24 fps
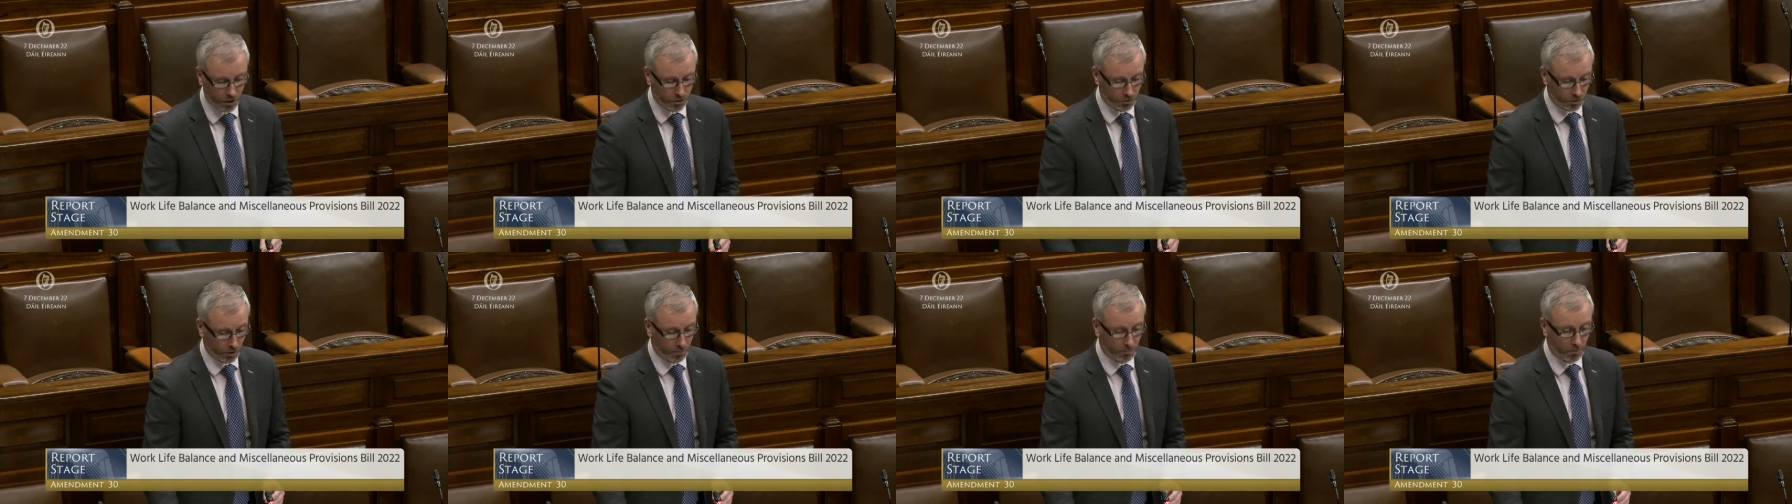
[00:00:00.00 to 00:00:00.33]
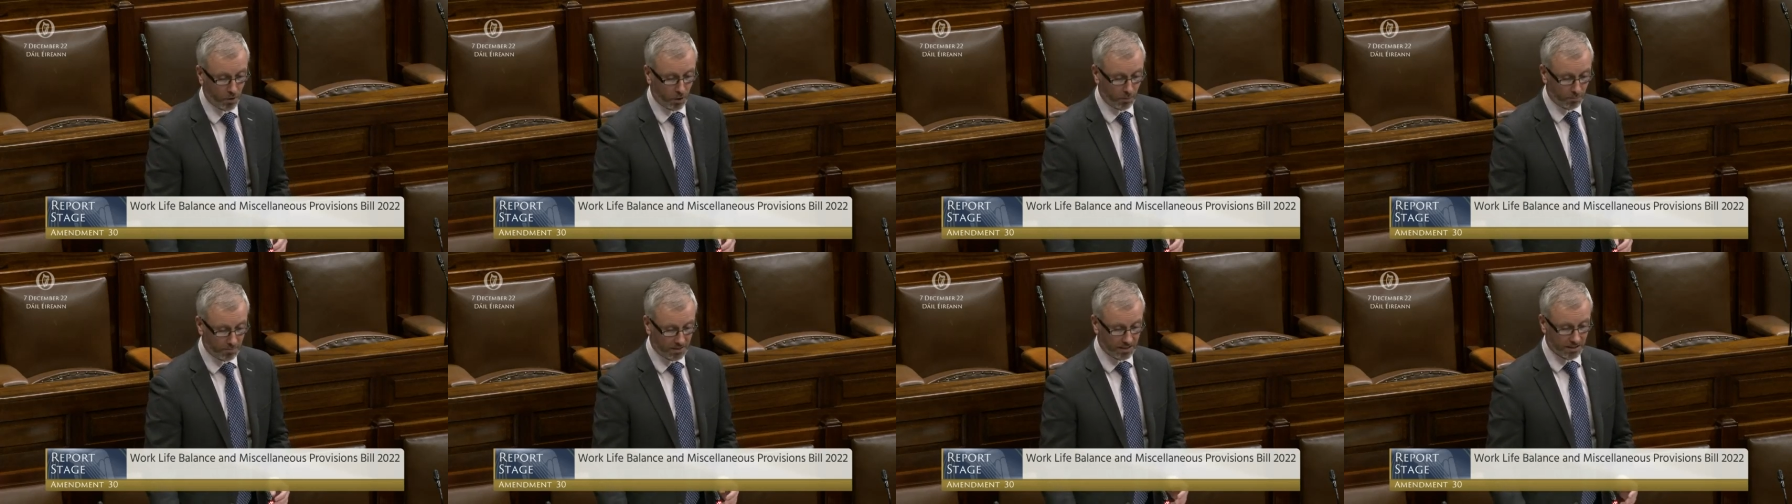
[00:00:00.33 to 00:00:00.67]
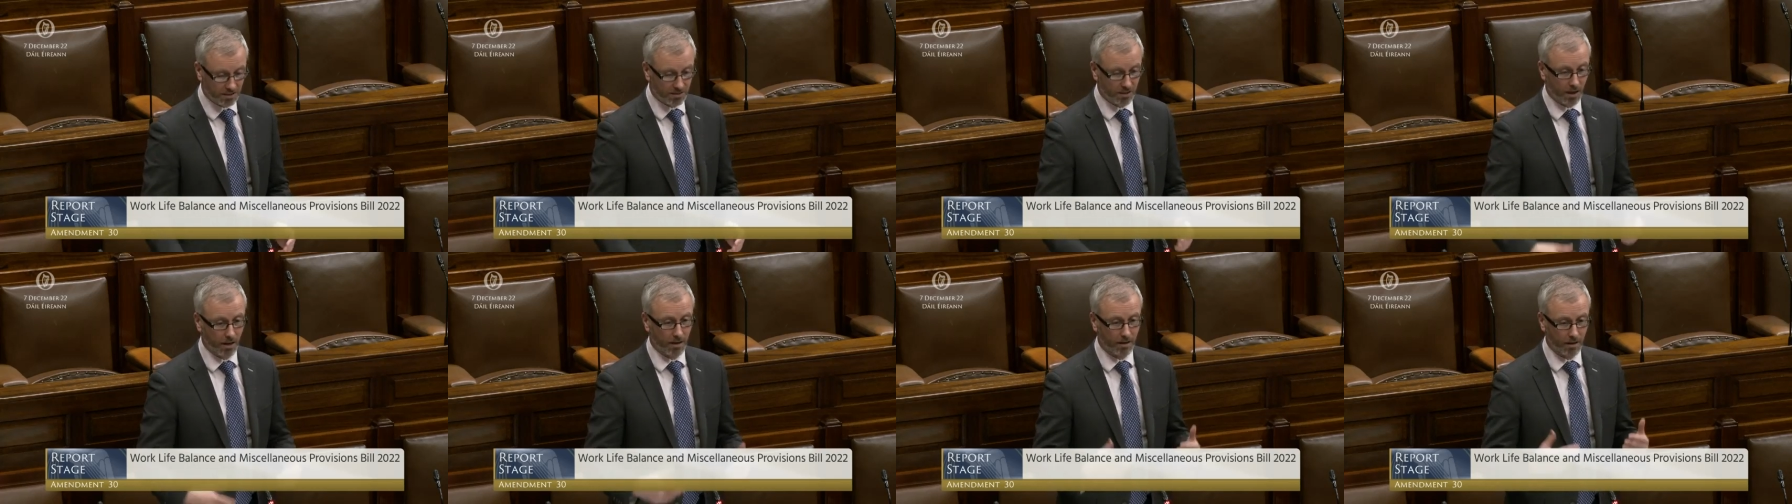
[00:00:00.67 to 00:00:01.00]
some
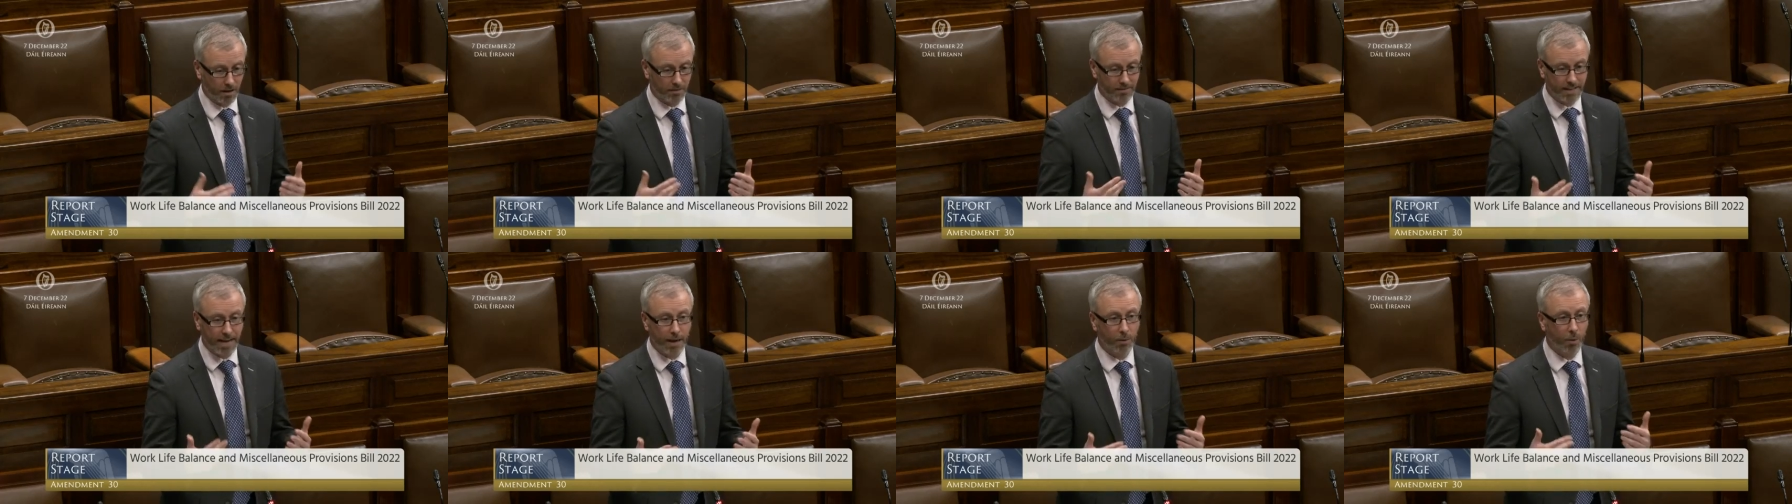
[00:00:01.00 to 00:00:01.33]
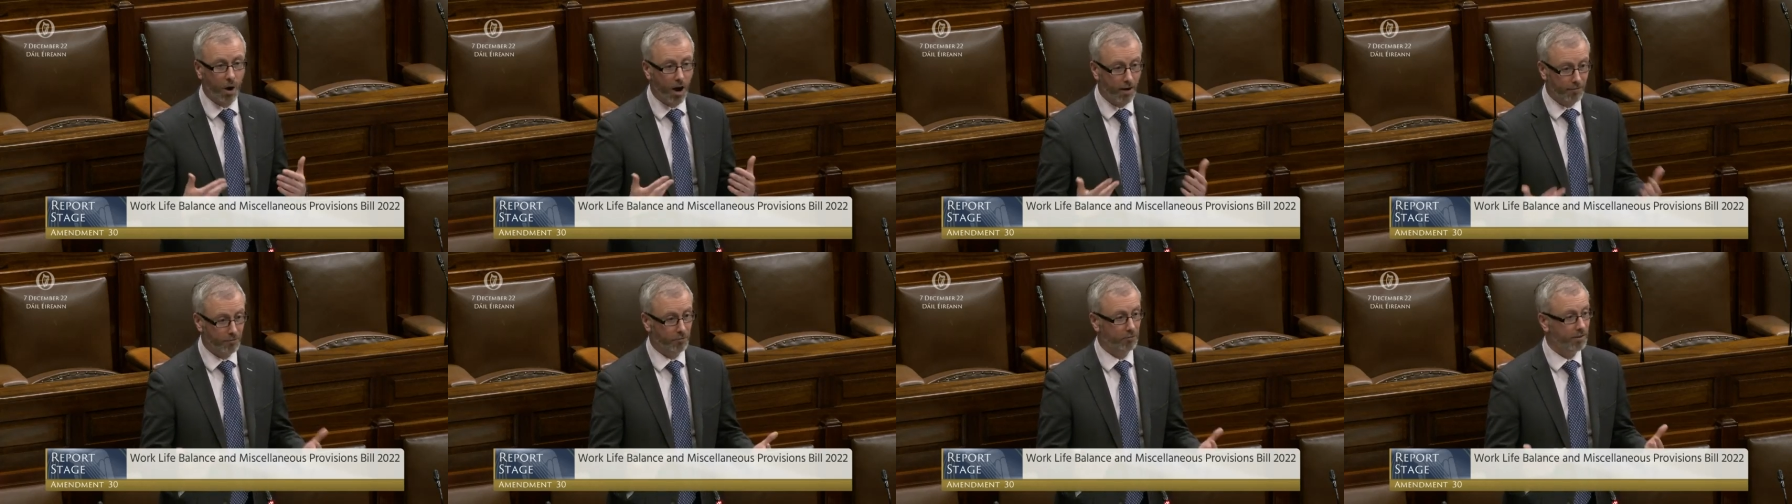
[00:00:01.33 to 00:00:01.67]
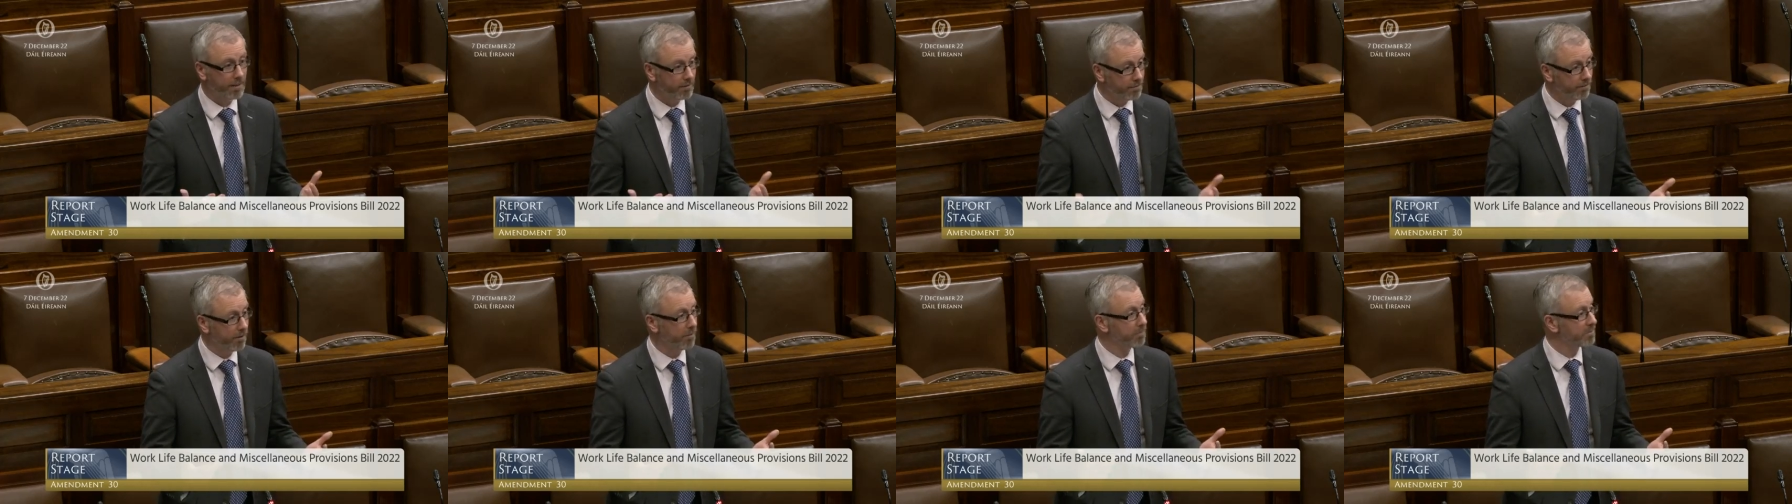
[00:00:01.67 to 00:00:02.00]
companies uh, are now offer
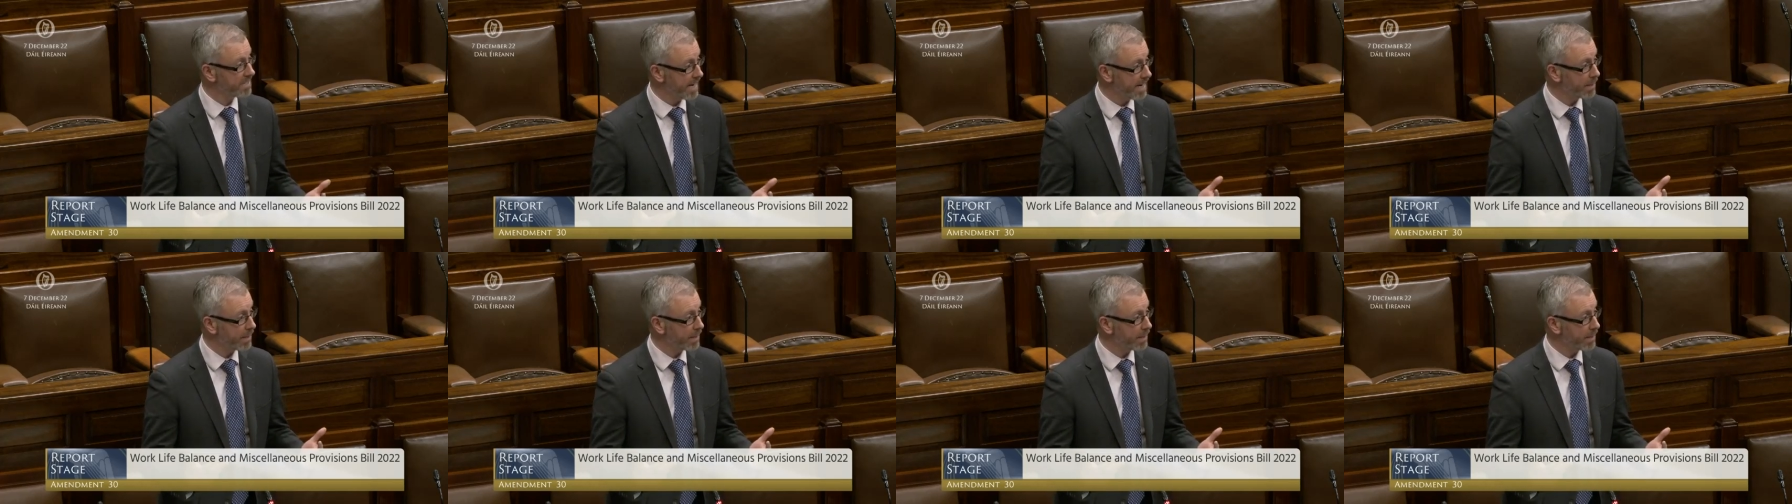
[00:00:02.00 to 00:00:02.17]
it from